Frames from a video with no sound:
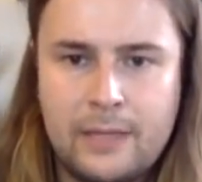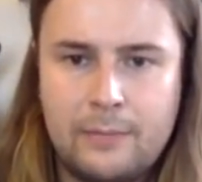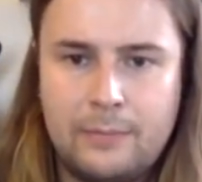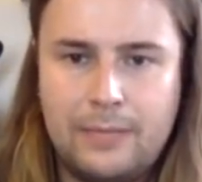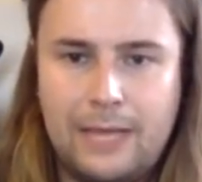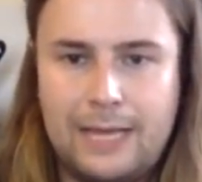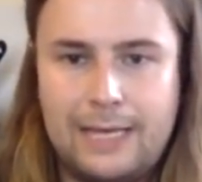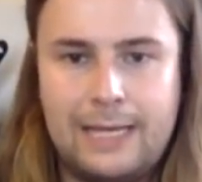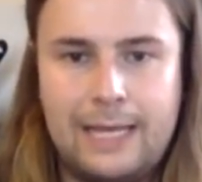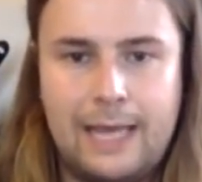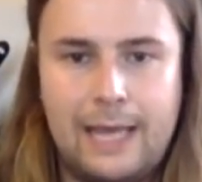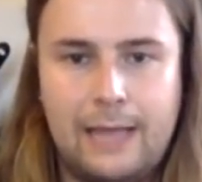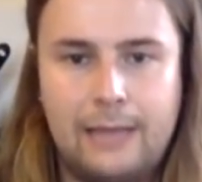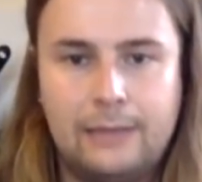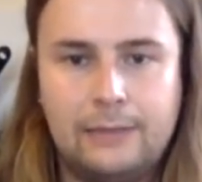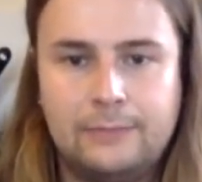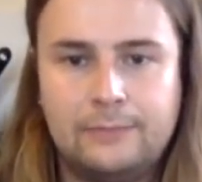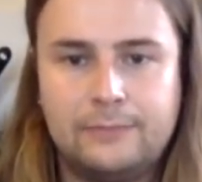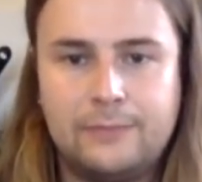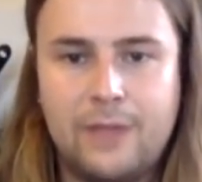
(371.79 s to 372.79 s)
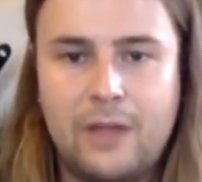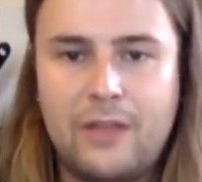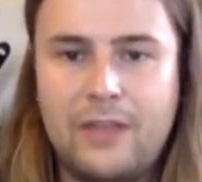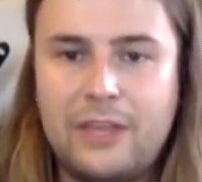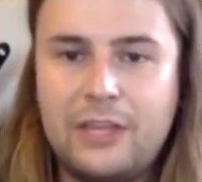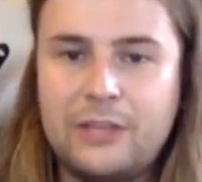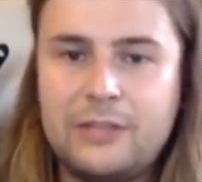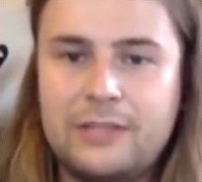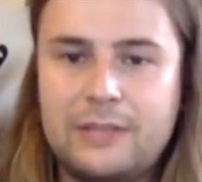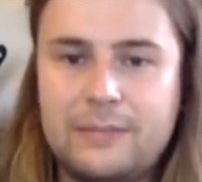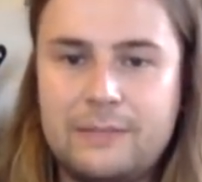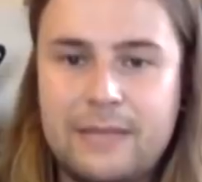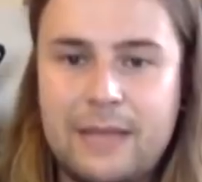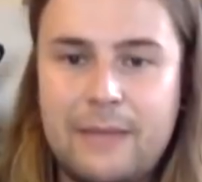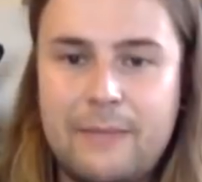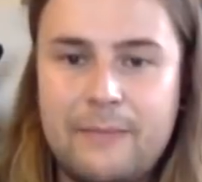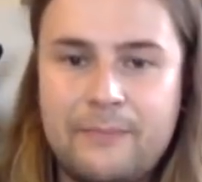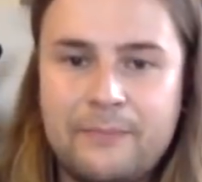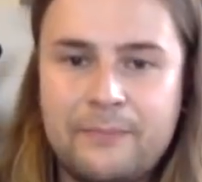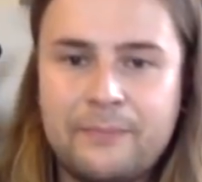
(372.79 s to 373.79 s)
Bloody hell. Oh, thank you, Tim
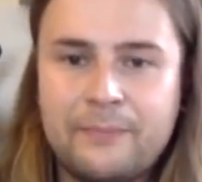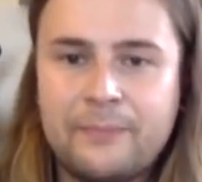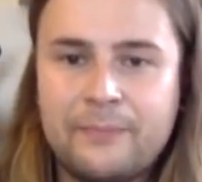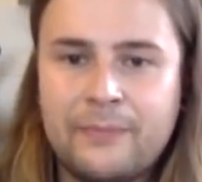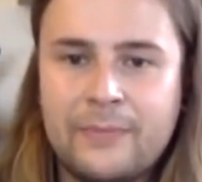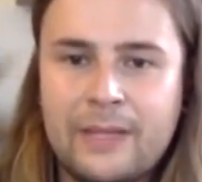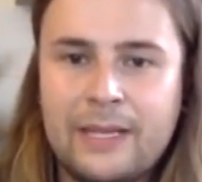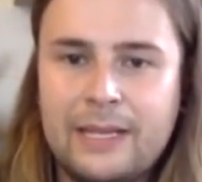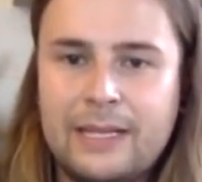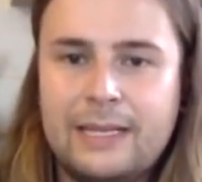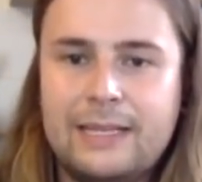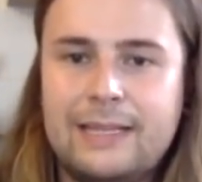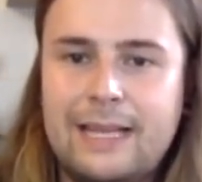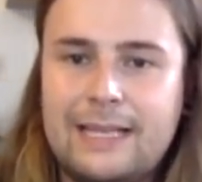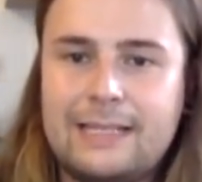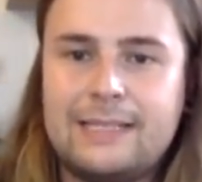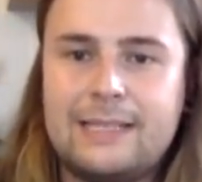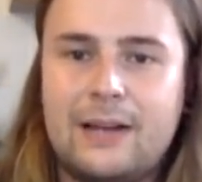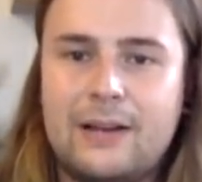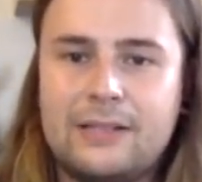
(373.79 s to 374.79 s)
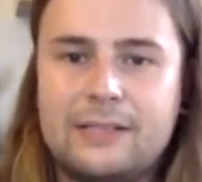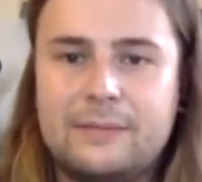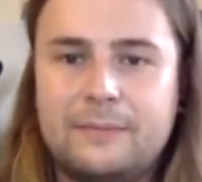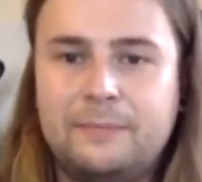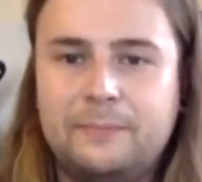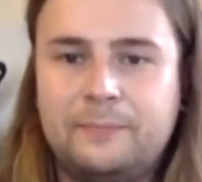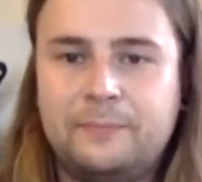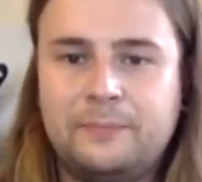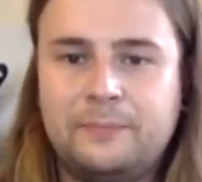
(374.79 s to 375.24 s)
Tam. That's nice.